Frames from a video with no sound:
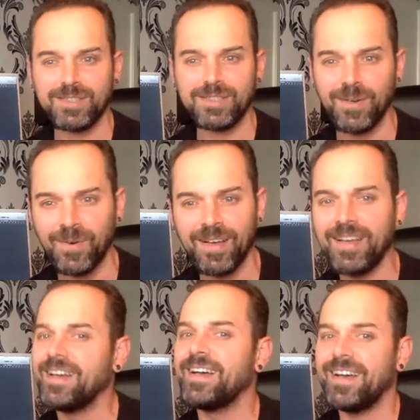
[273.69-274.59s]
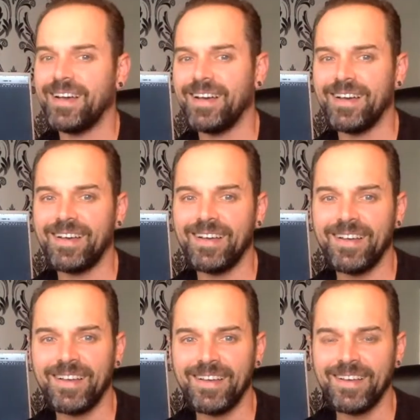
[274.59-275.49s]
So
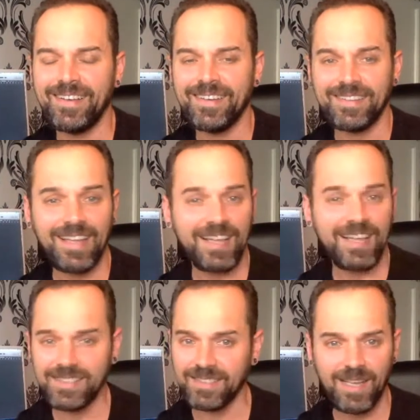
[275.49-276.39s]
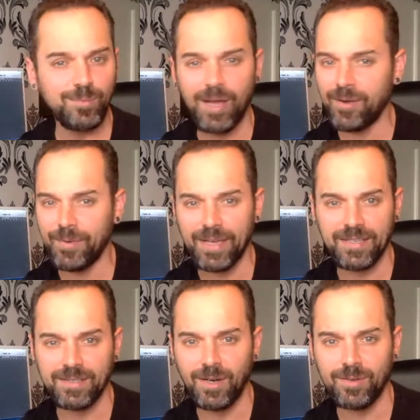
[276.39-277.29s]
that's it. That's my
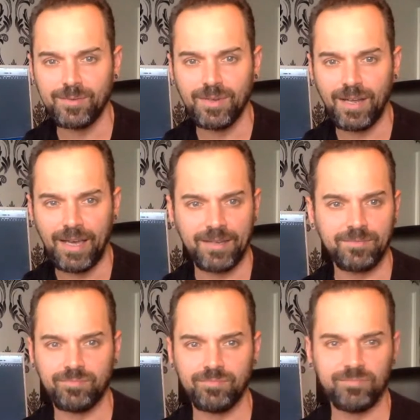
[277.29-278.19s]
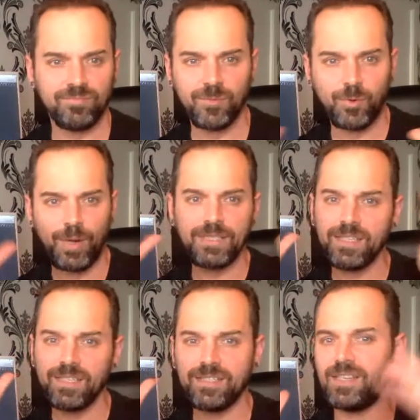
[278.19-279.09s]
rig. It's not like
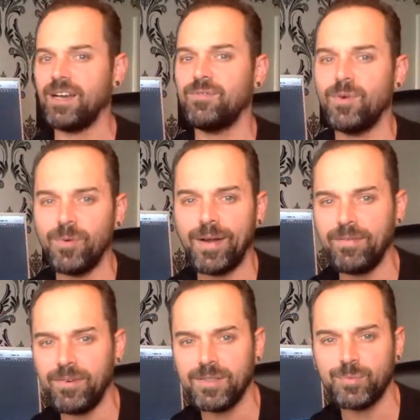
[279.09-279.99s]
crazy stuff or whatever.